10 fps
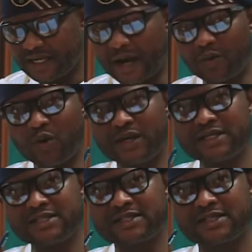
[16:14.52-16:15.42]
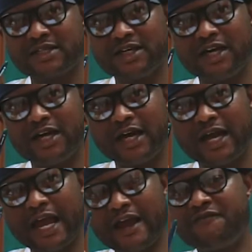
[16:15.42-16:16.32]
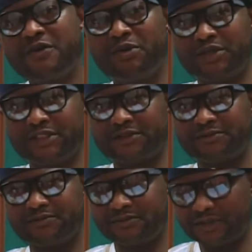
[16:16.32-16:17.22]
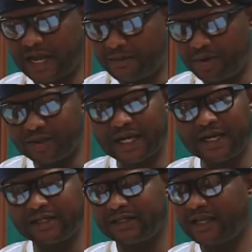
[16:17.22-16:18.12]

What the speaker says: I want everybody, our mother,